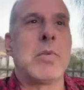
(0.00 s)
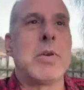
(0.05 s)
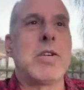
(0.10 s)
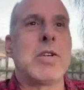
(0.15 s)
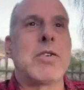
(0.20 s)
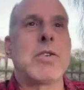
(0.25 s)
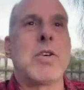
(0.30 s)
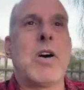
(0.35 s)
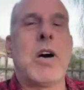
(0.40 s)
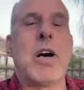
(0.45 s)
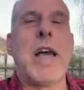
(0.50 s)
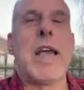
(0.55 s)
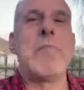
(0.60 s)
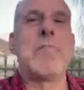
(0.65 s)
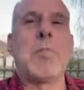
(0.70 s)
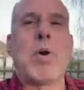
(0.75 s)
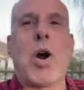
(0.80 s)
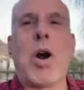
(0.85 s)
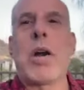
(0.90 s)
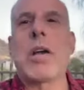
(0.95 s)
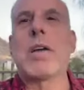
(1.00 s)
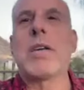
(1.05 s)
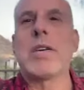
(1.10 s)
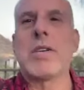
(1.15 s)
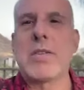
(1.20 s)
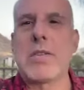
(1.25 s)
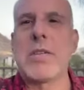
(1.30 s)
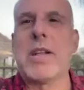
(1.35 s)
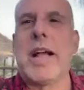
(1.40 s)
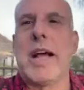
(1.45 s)
we just saw a
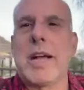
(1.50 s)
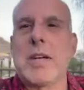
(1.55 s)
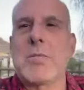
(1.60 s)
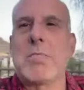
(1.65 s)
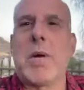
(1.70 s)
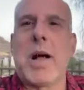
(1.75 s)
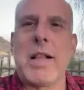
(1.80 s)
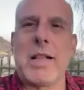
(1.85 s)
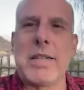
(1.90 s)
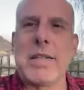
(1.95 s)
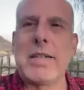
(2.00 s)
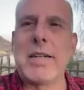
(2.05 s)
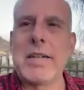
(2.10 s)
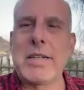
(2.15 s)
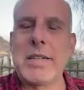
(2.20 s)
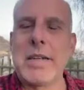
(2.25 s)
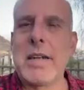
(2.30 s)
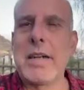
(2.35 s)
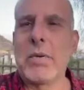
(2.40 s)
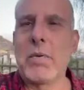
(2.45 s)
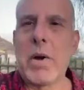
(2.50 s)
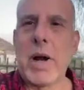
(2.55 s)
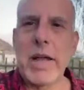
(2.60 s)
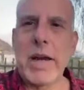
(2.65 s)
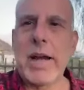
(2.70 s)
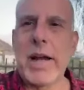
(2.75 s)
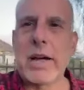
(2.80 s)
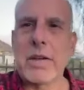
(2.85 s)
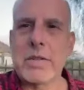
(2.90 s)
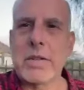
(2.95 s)
marketer slash politician in the
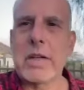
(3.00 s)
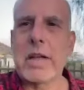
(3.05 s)
White House